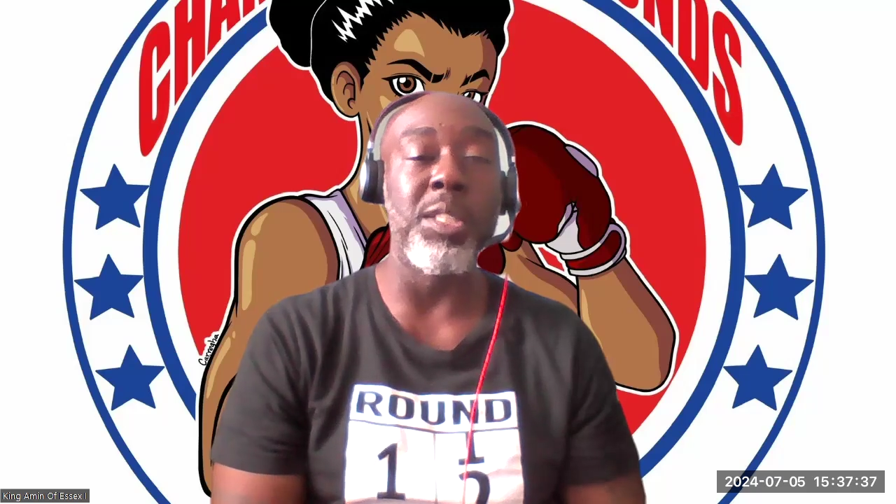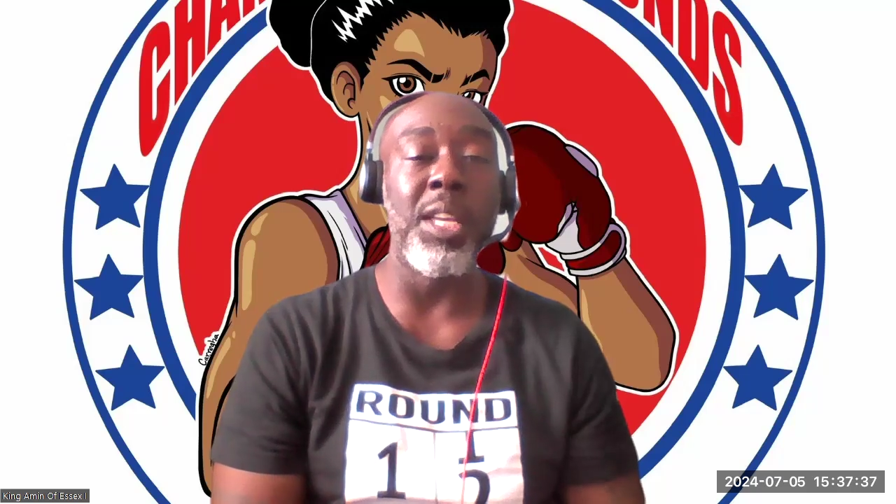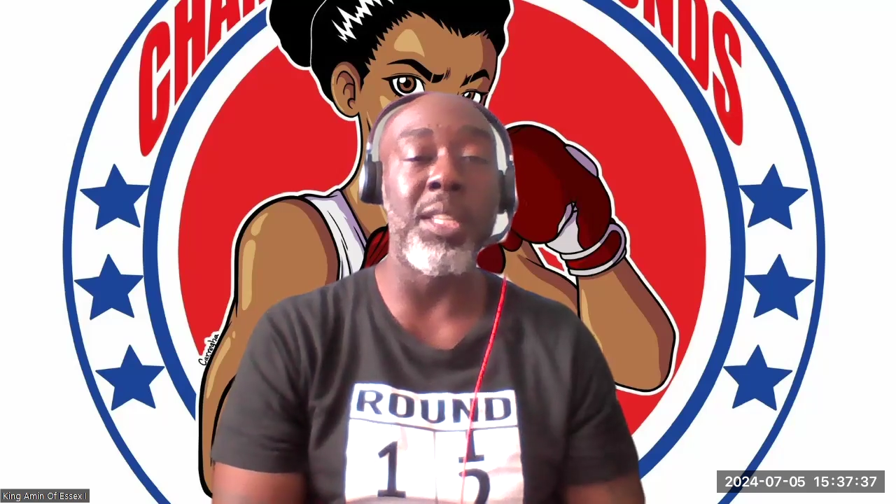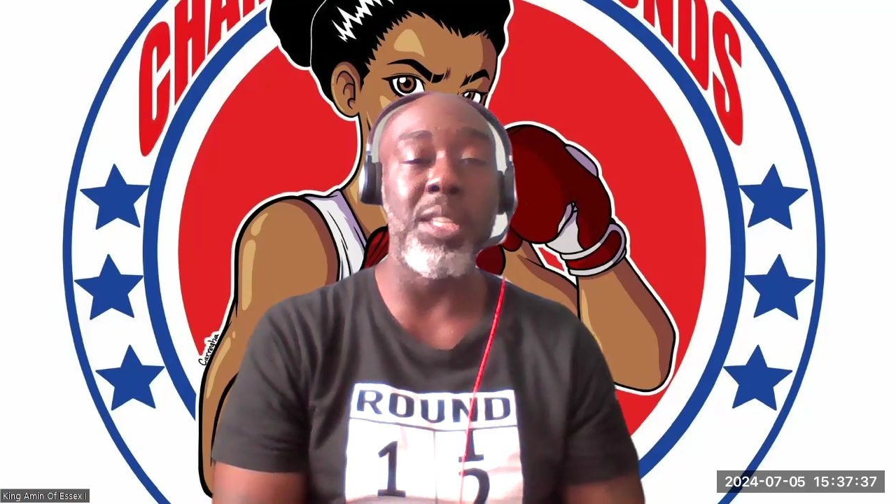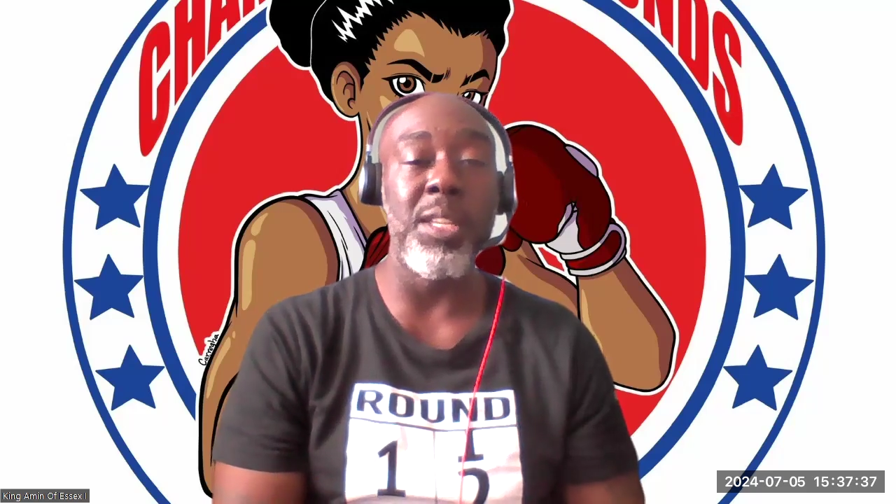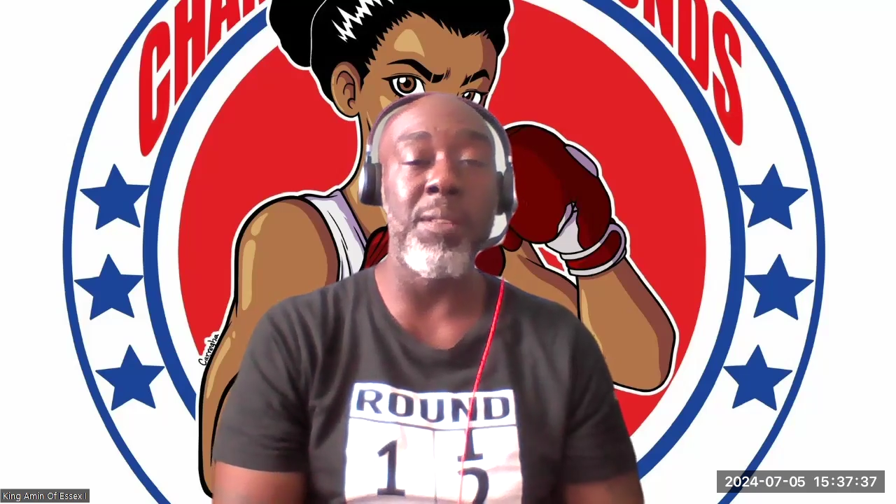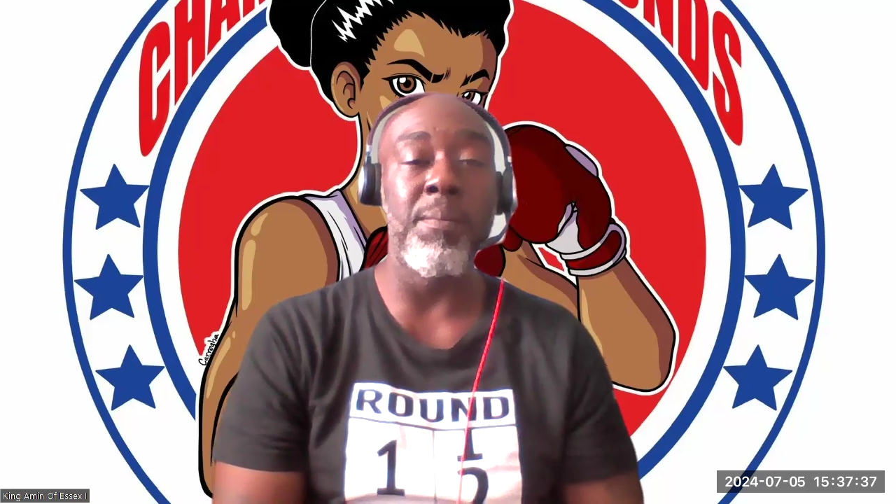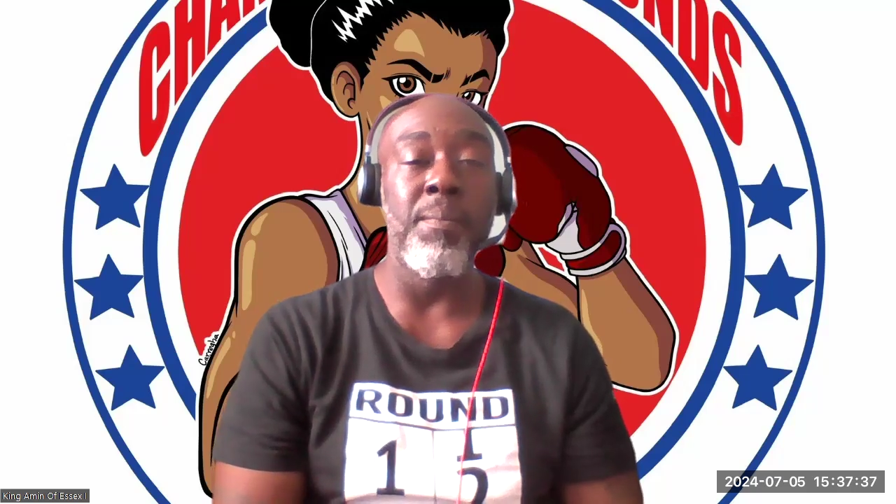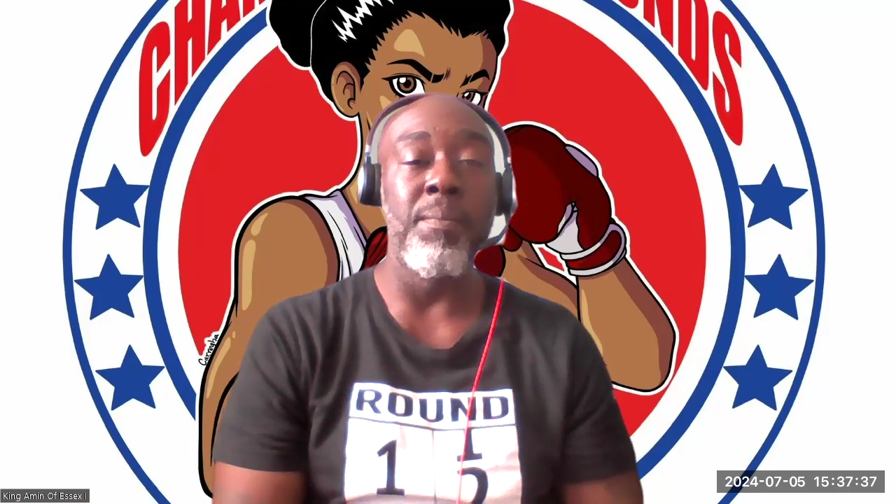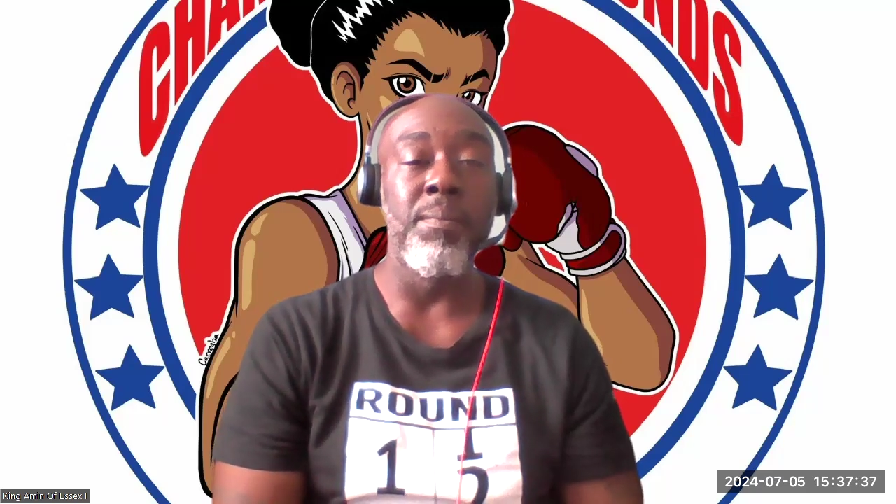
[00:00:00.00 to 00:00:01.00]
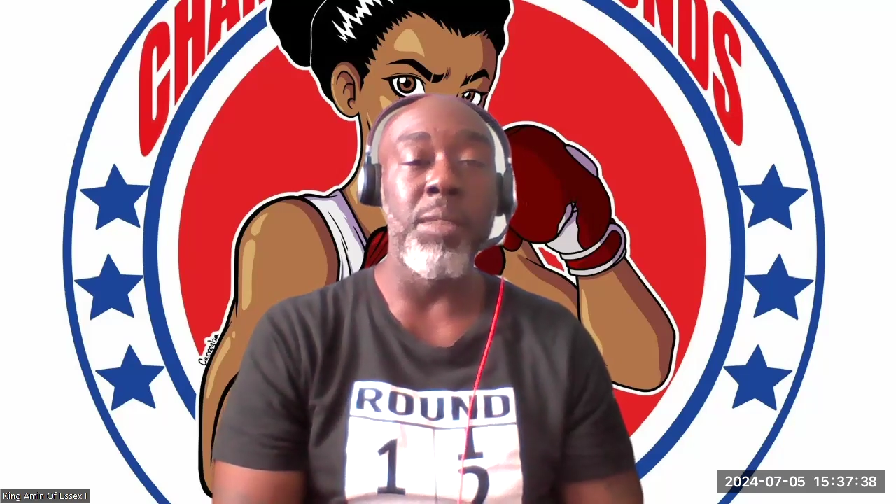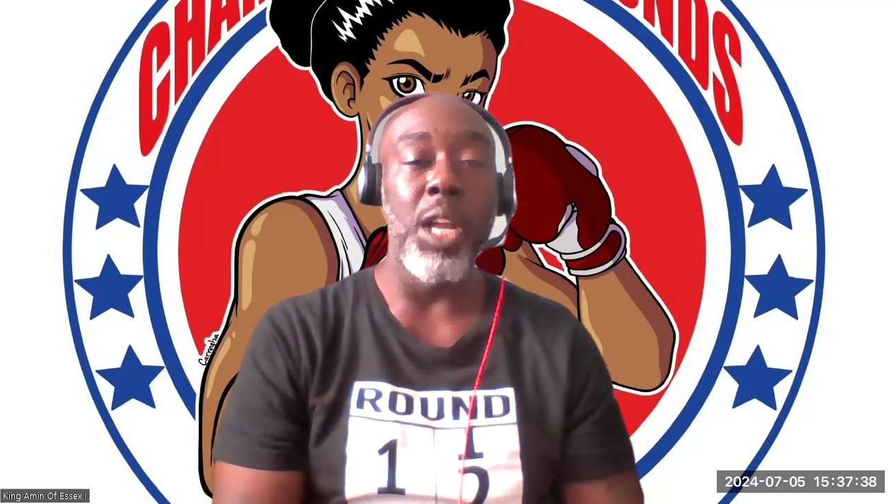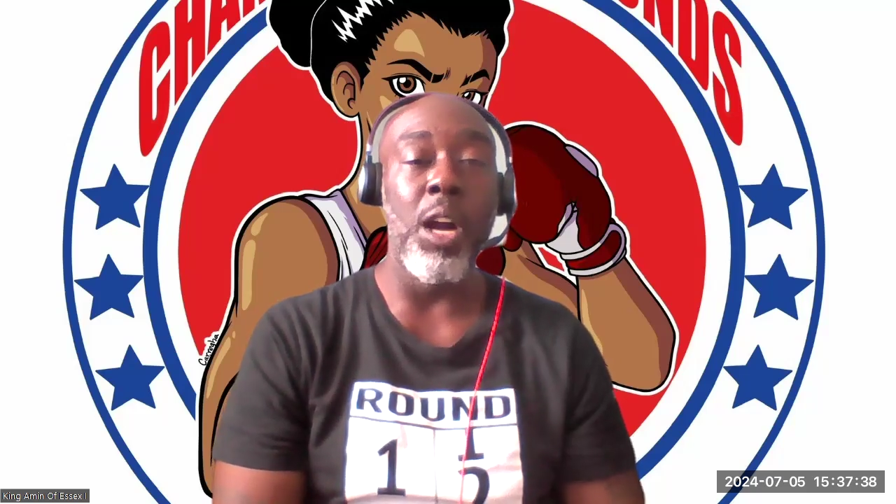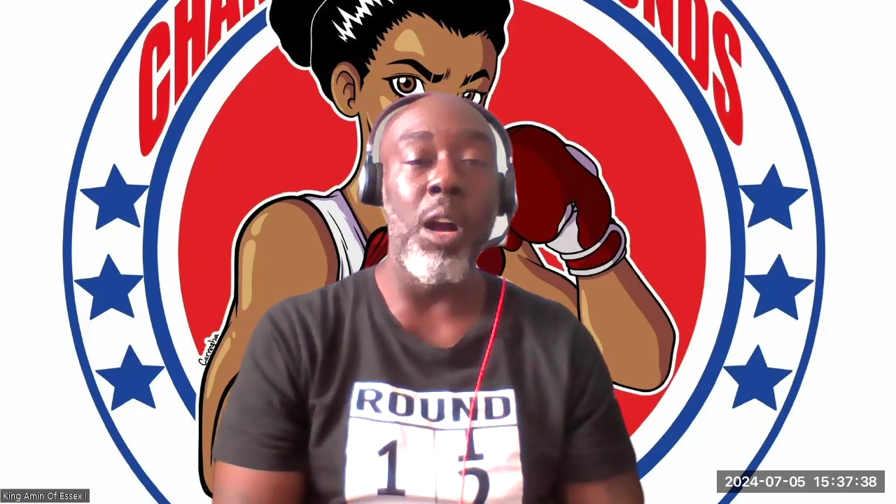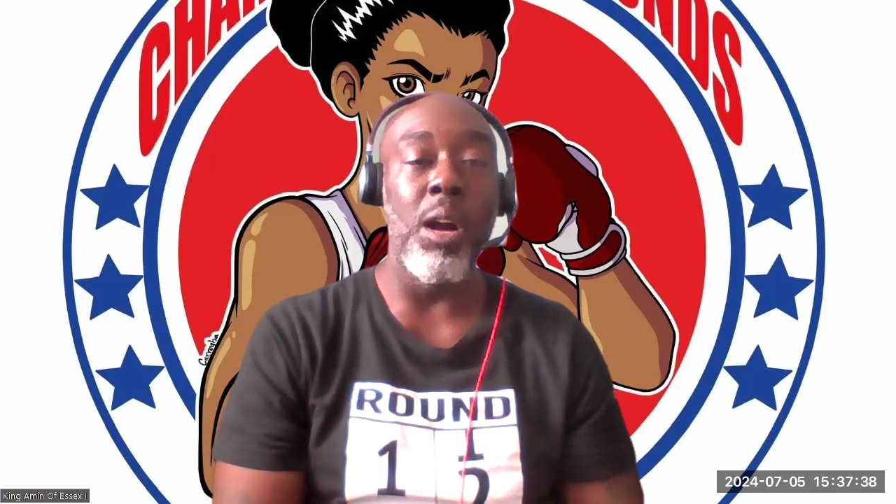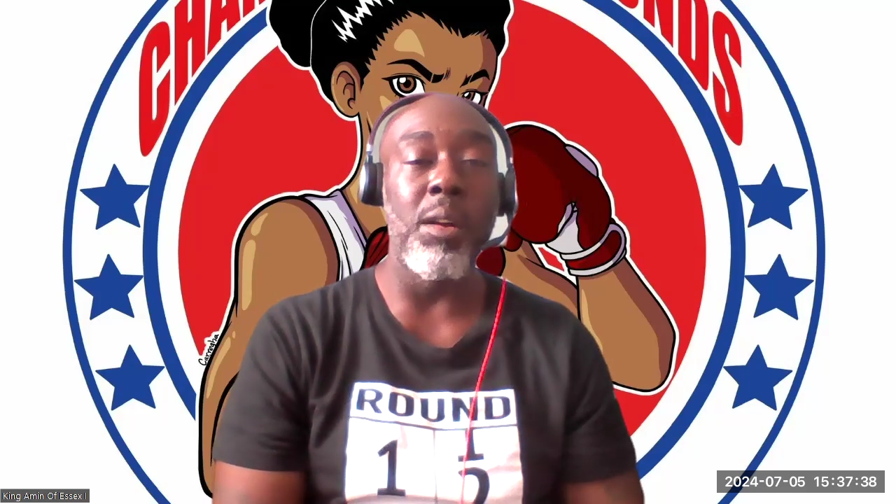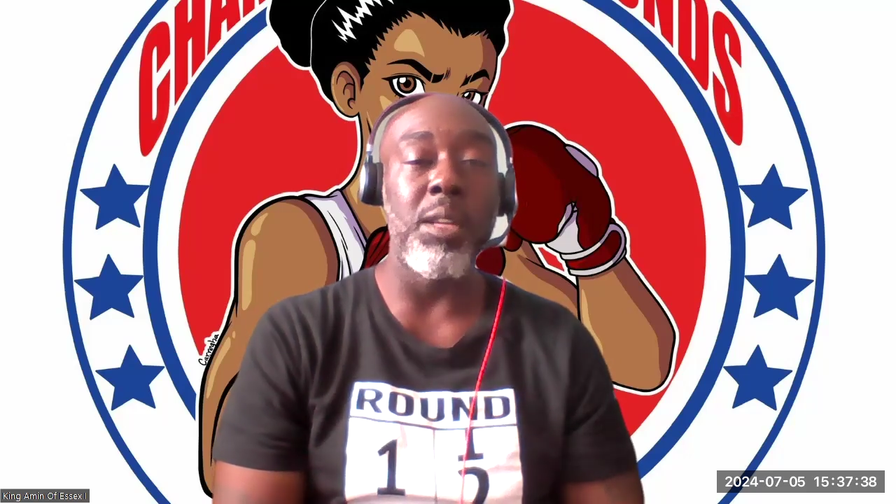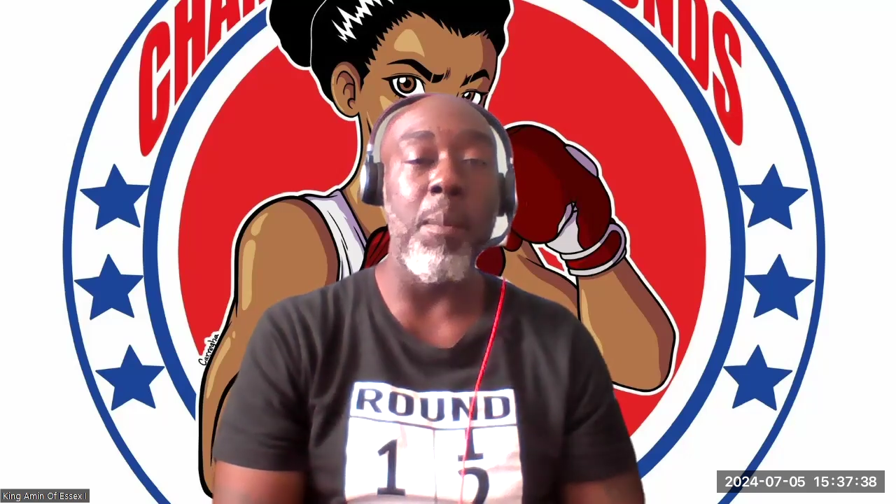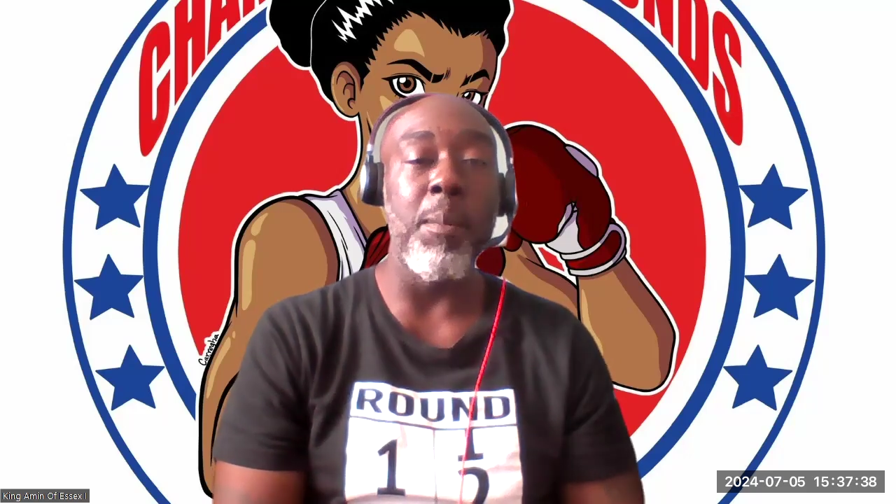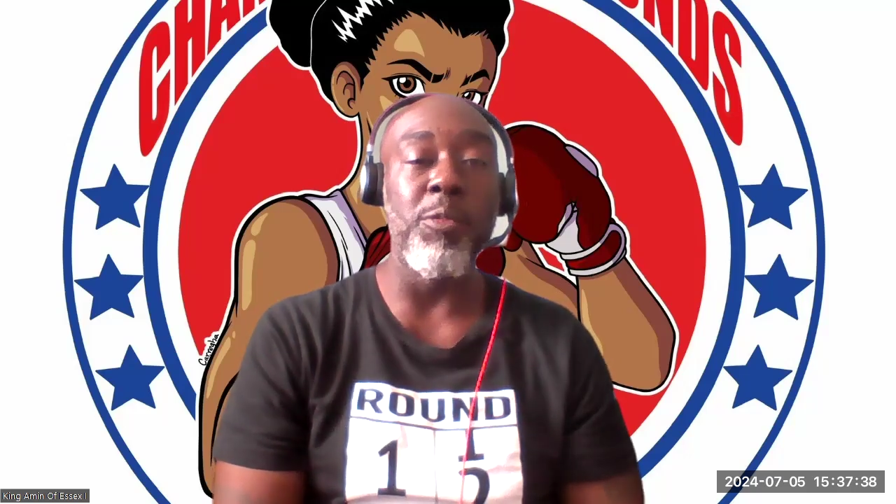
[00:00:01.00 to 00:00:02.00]
Dixon,
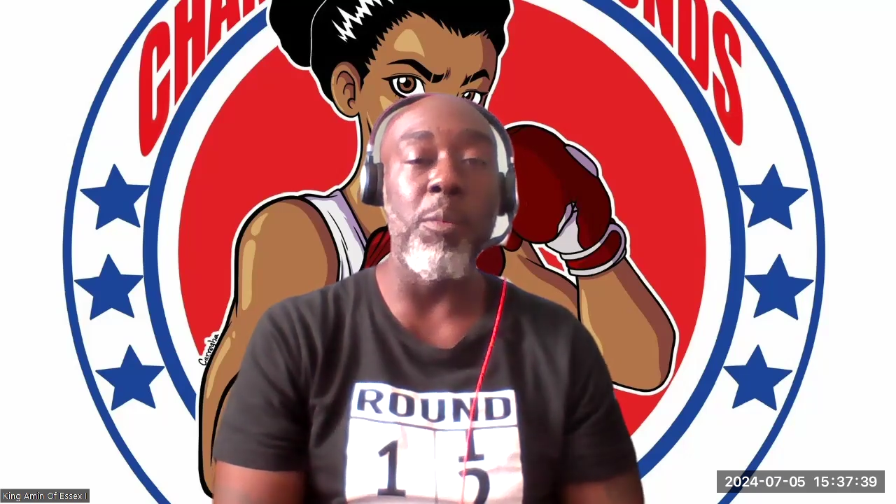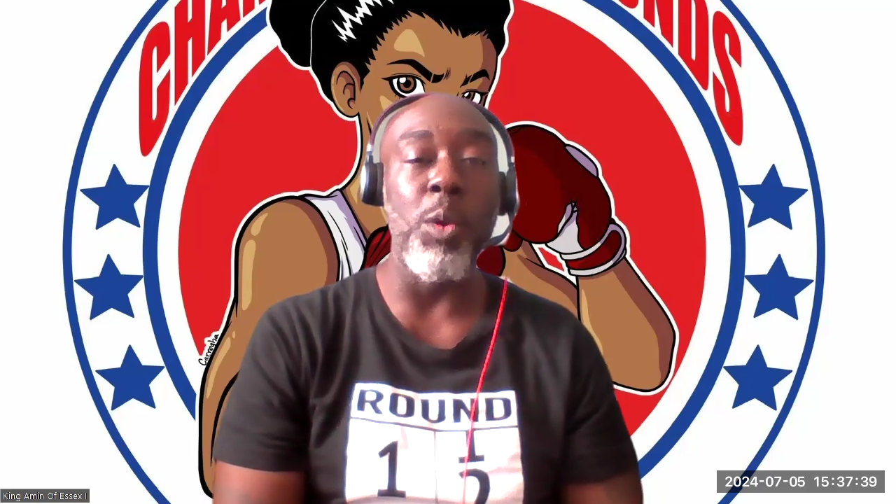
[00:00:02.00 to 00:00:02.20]
coming from